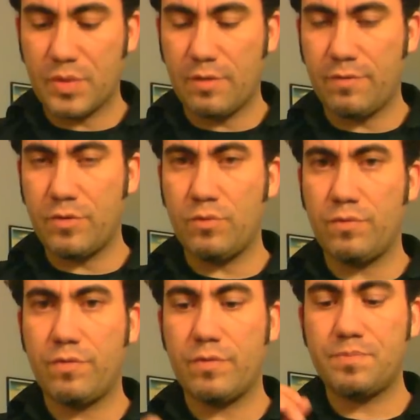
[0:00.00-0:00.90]
If
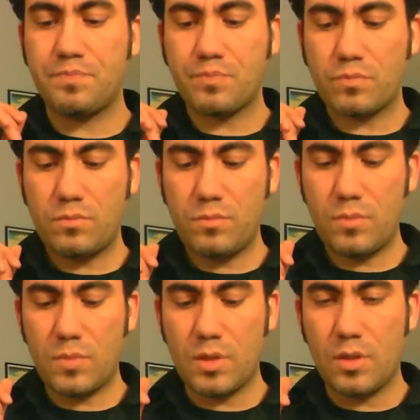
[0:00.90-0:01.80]
you've
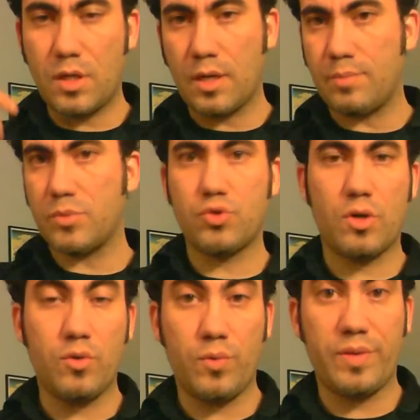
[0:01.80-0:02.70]
struggled